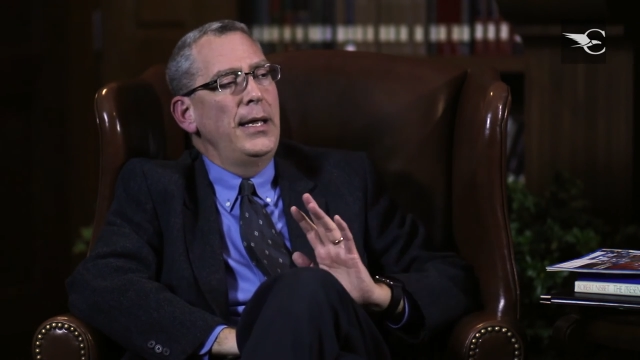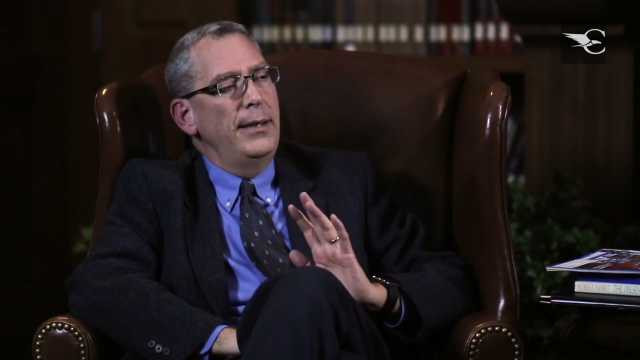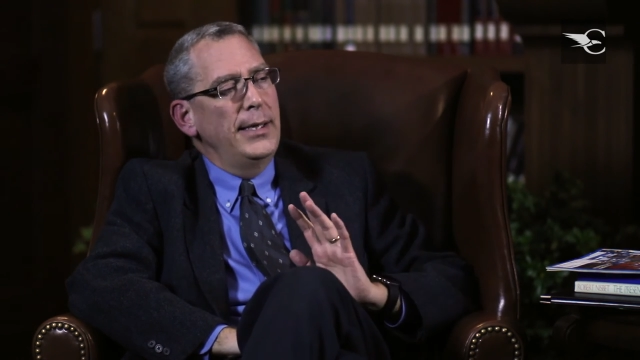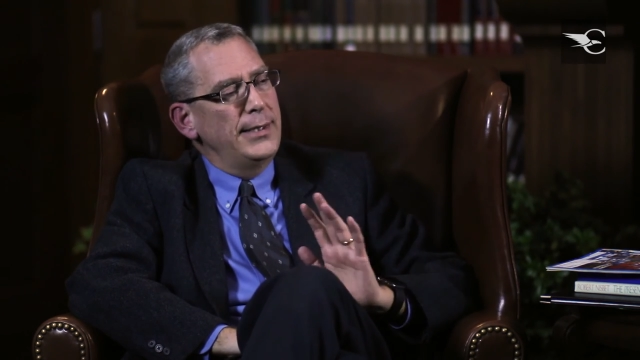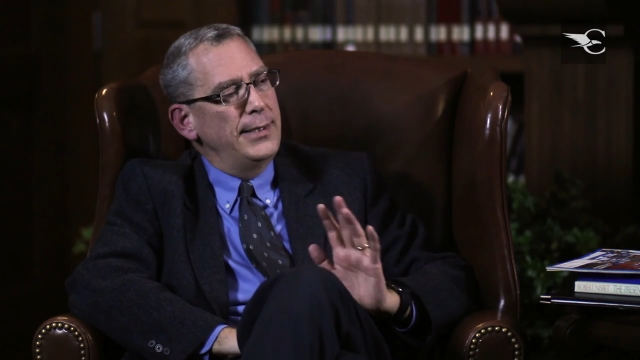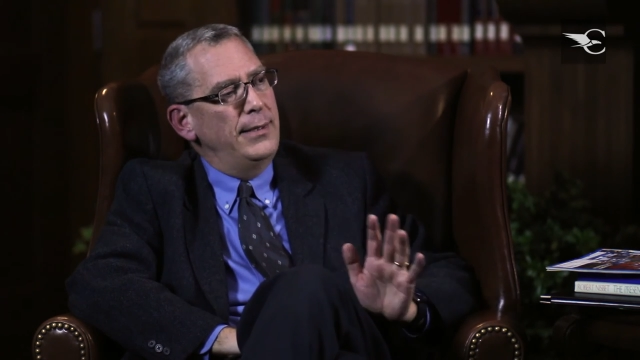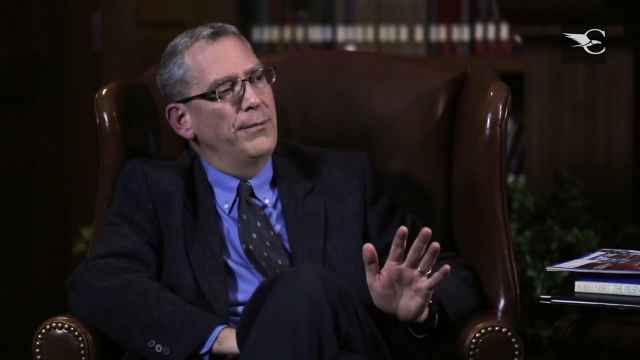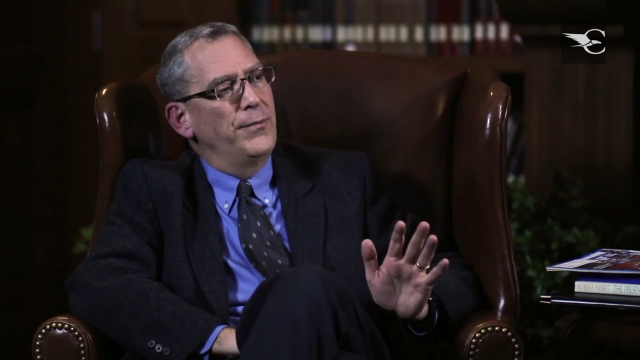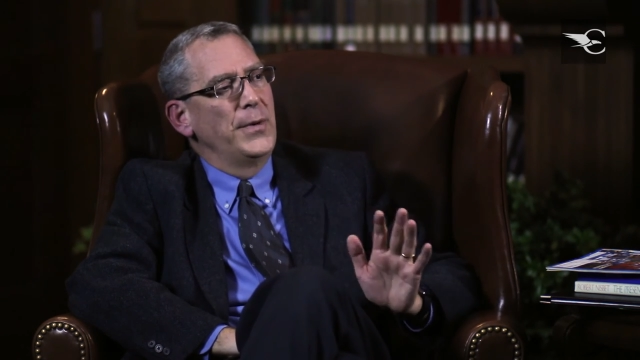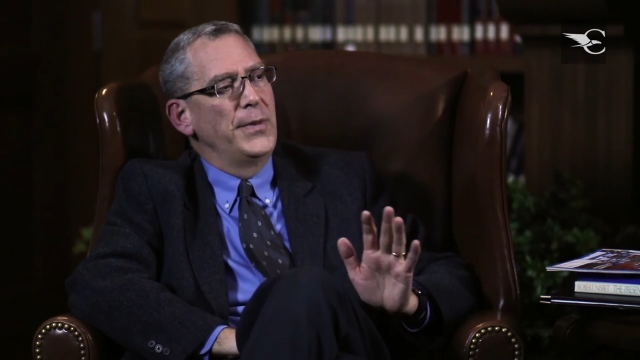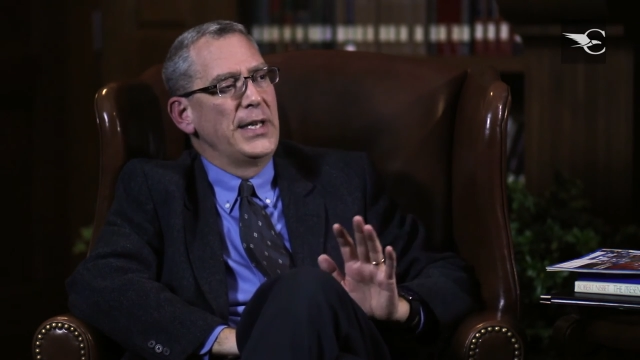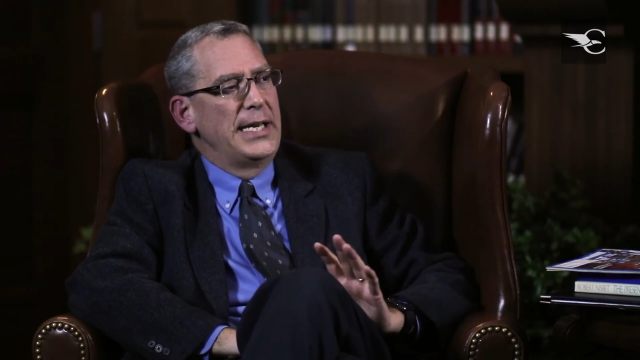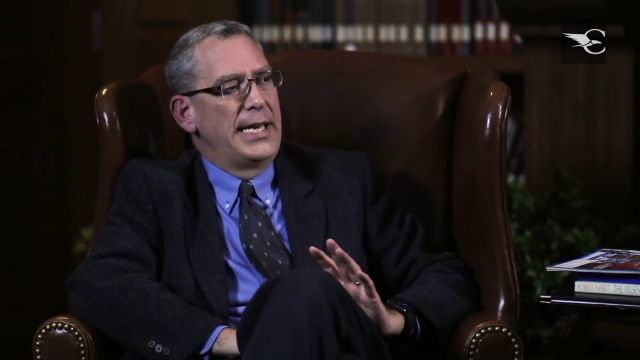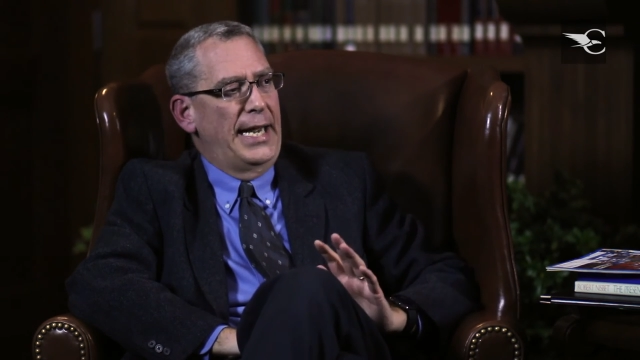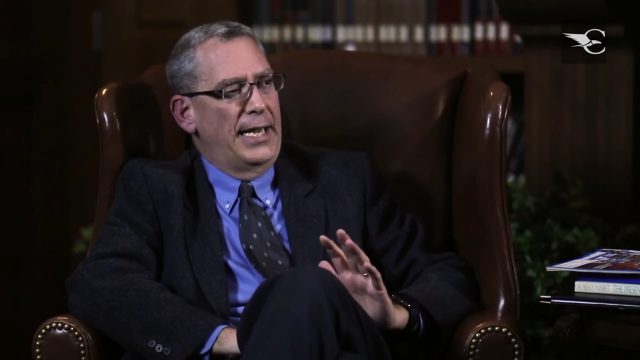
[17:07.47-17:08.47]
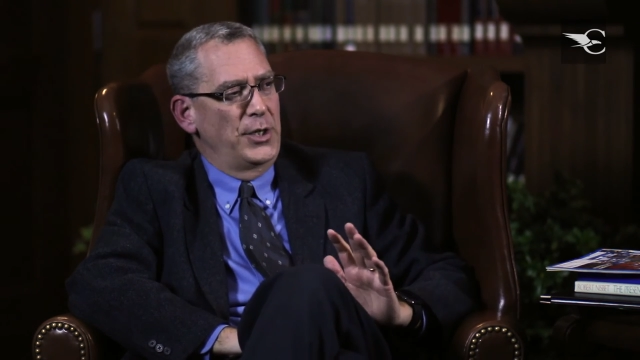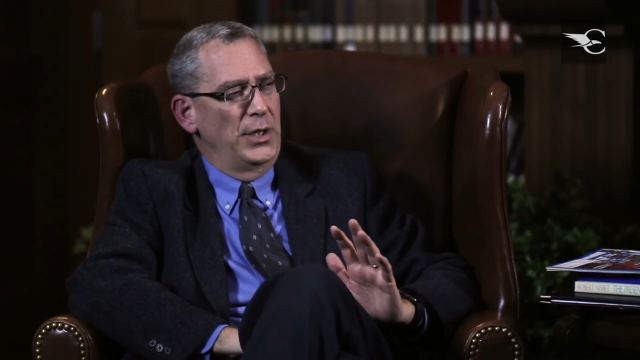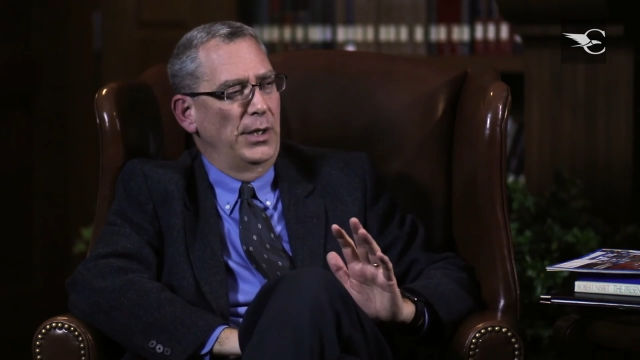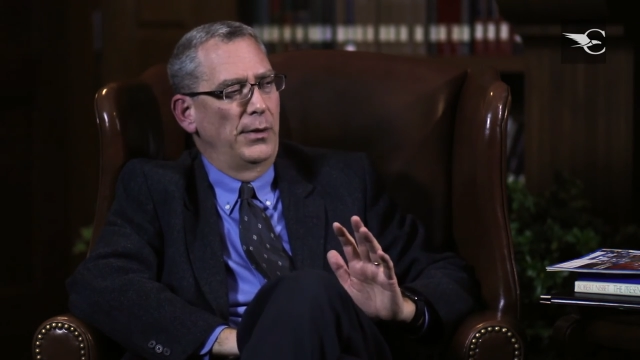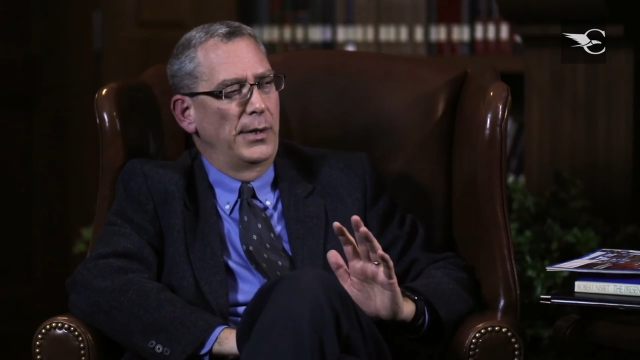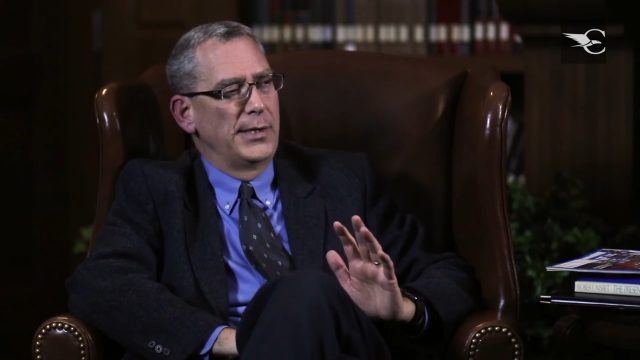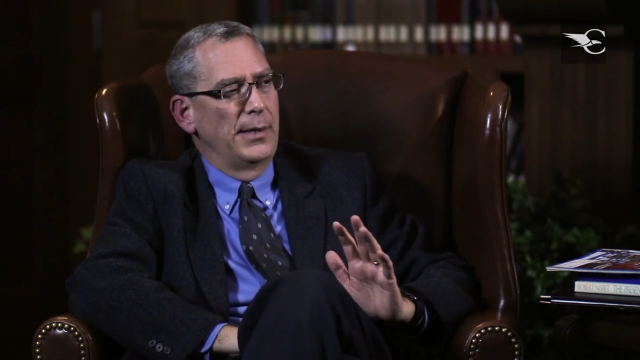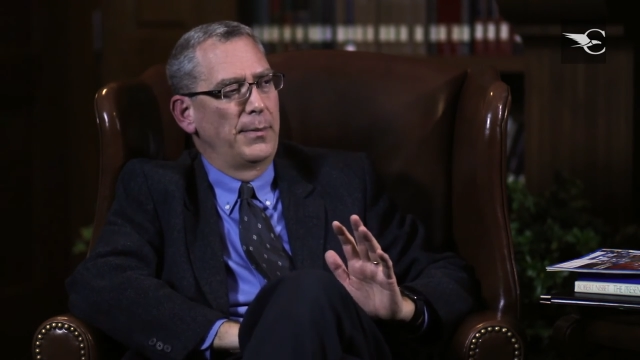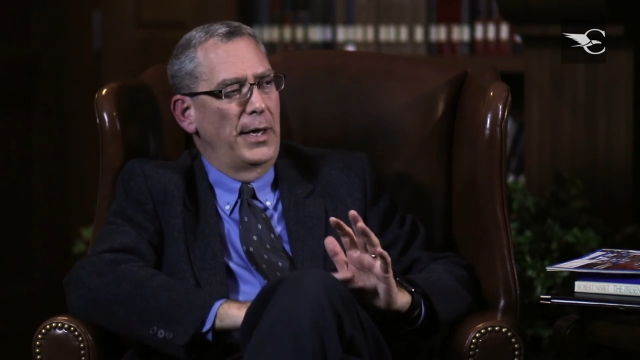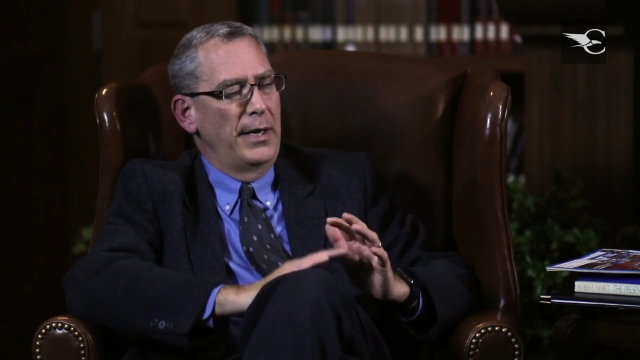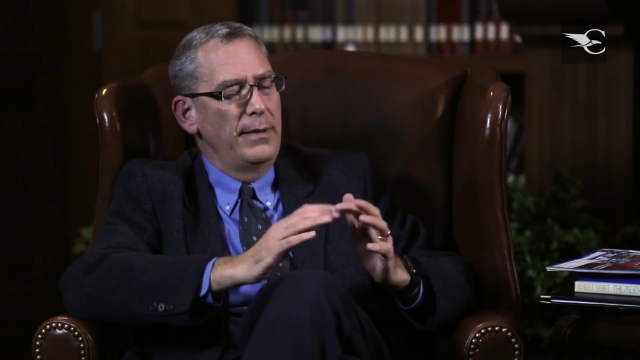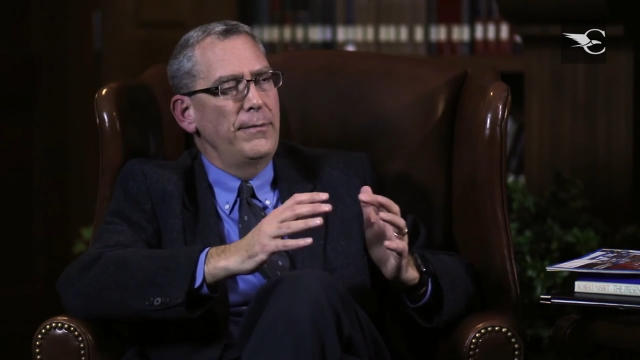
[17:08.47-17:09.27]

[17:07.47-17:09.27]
That's different than nationalism.